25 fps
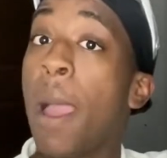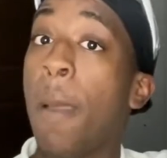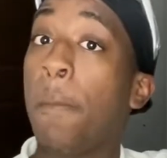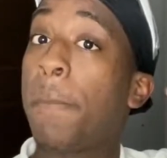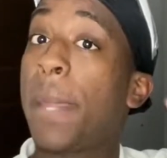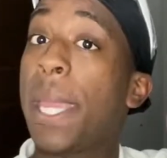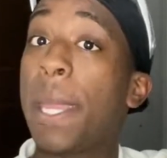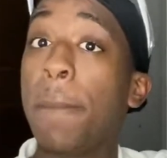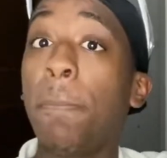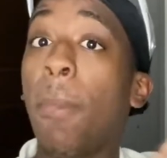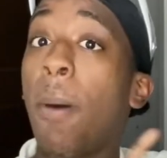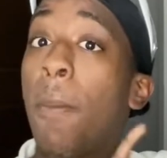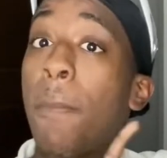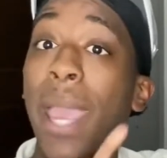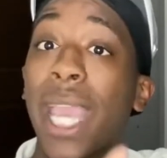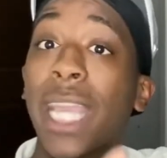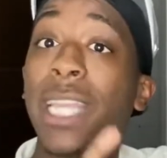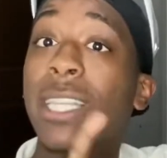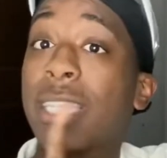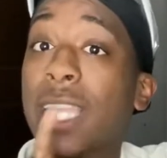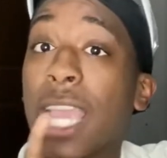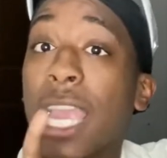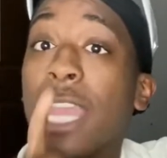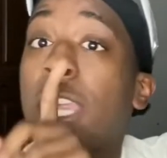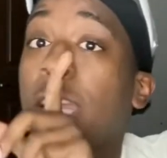People may
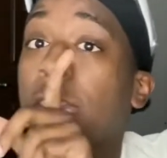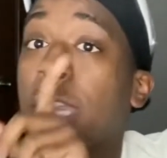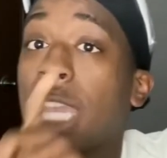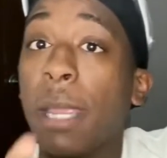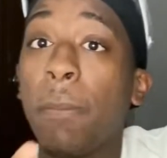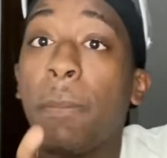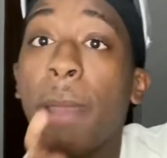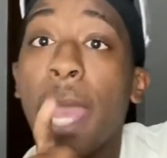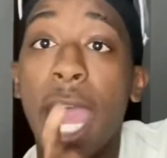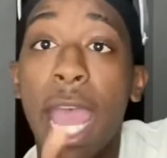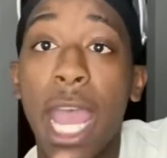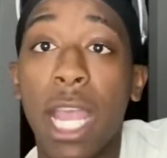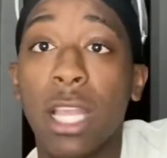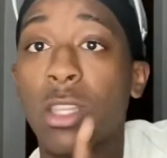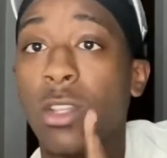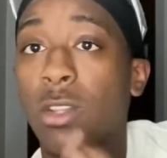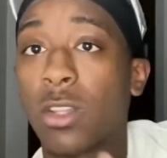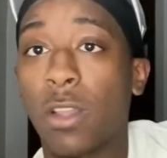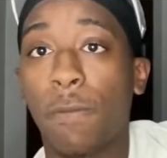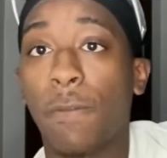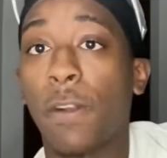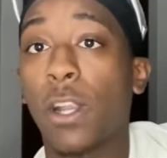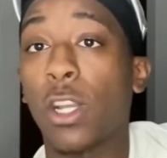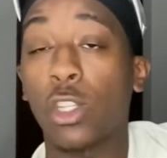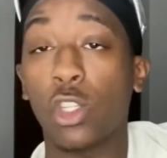say that they passed on
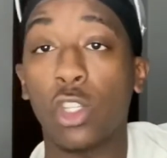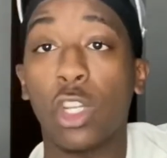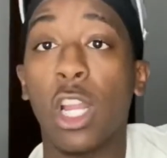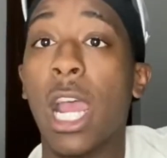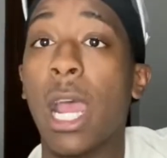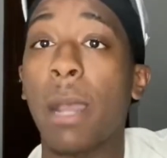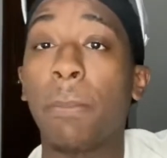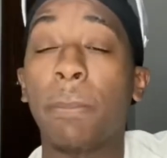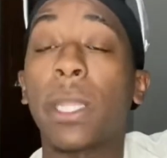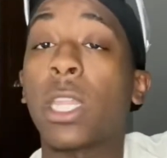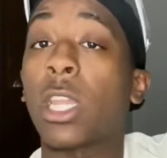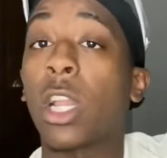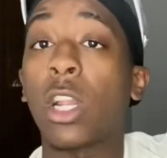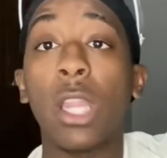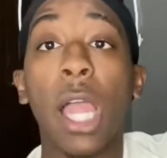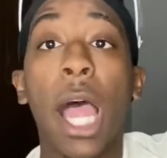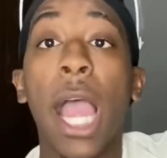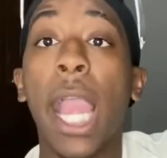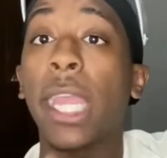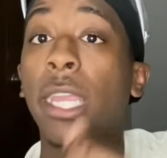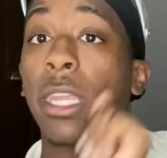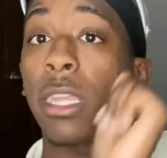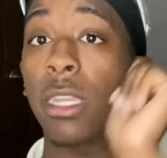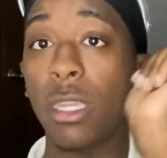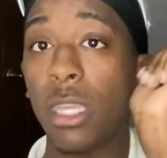the first try, but they're
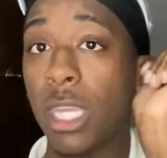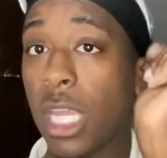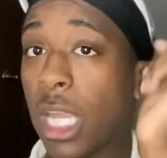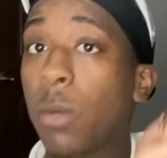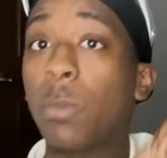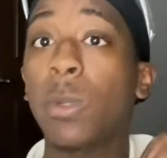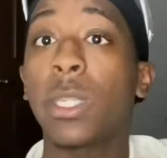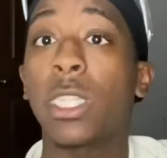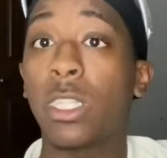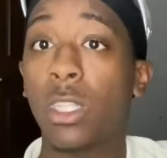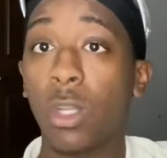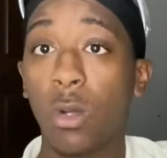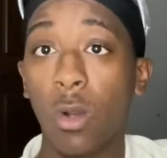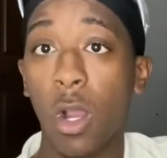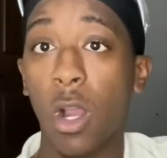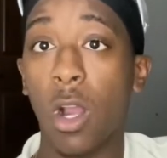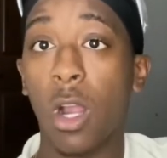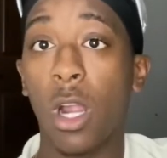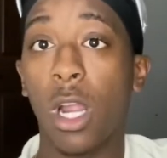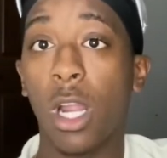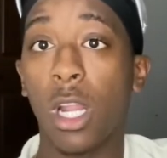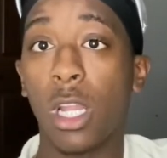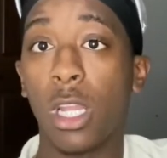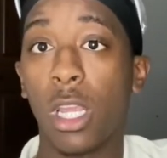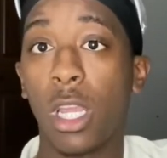like, it was still
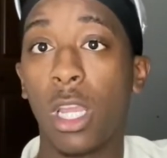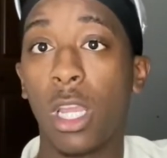hard.